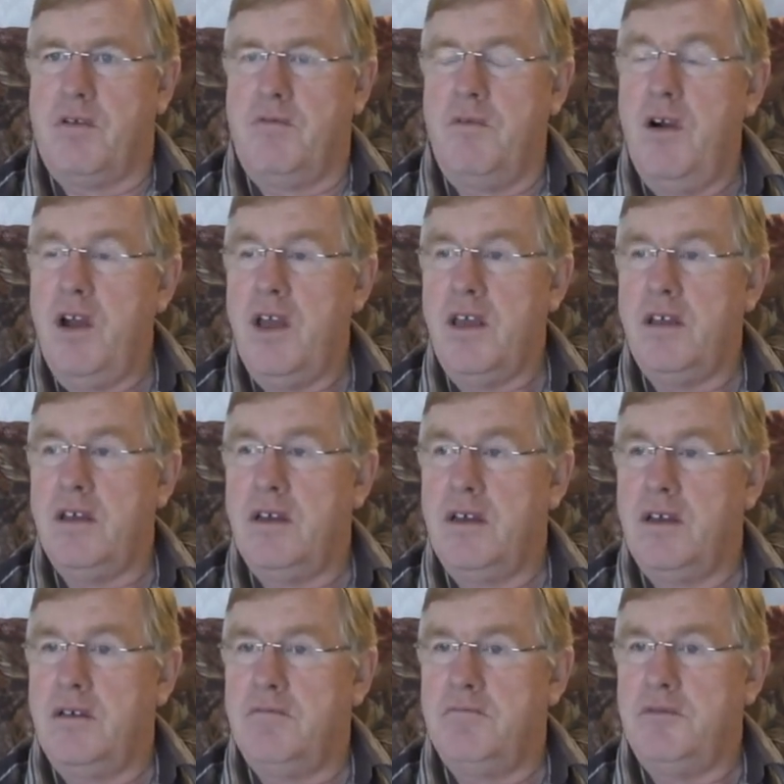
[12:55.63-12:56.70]
Why?
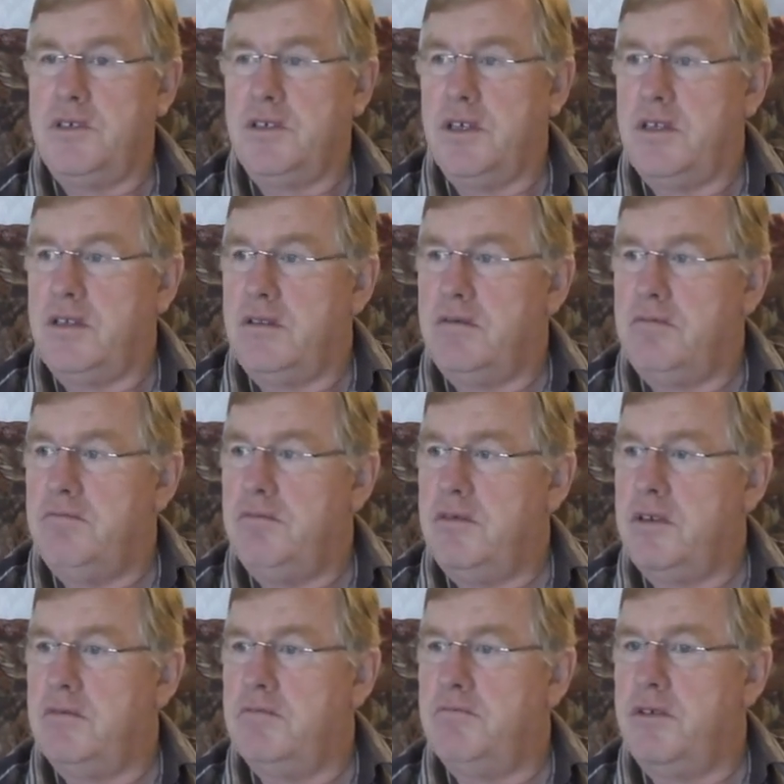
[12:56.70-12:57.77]
Because they
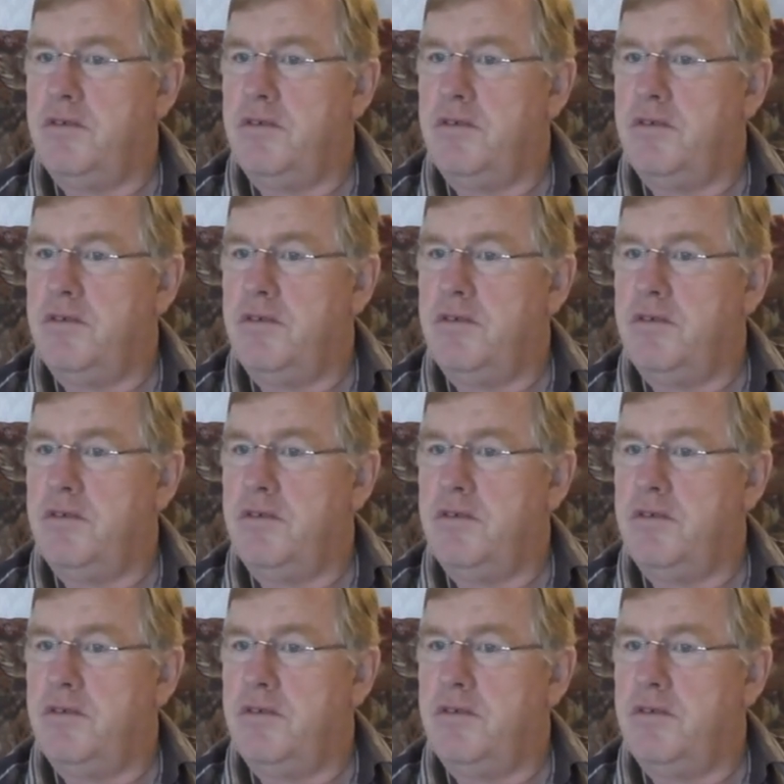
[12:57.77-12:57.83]
wouldn't